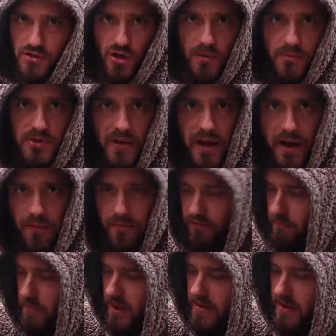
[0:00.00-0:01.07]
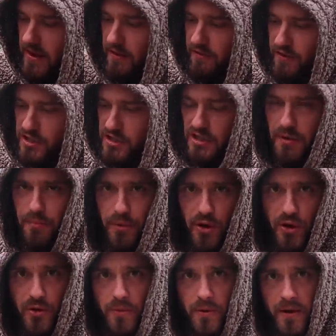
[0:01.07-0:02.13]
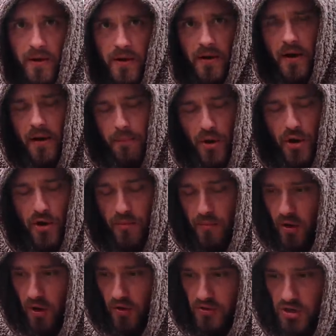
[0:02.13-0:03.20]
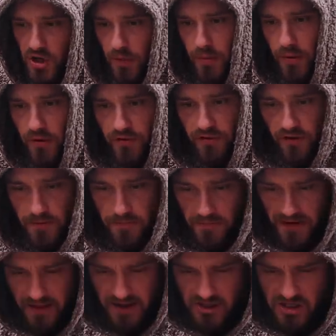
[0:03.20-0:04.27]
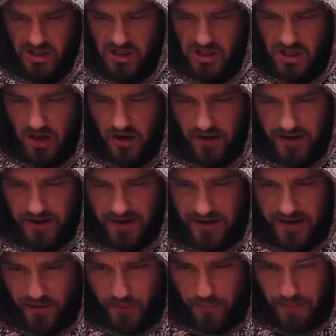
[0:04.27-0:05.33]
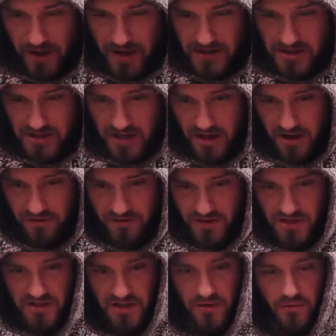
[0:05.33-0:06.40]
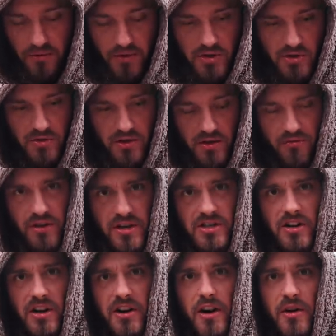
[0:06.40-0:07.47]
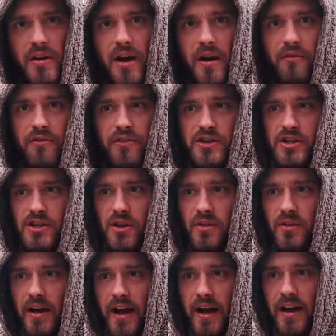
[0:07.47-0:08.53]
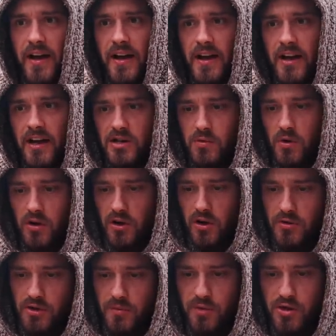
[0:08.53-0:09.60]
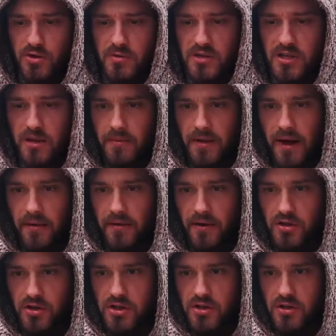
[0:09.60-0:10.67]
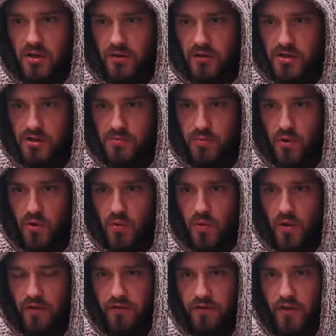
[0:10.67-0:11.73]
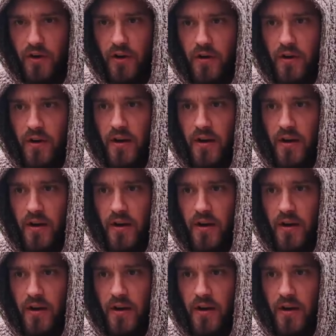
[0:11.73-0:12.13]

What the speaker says: drops down, for being that you're fishing a boom, boom on top of that slight little bit of surface silk. Because the reason I know that I'm fishing on that, so what I do is I push my tip down and I just pull a foot,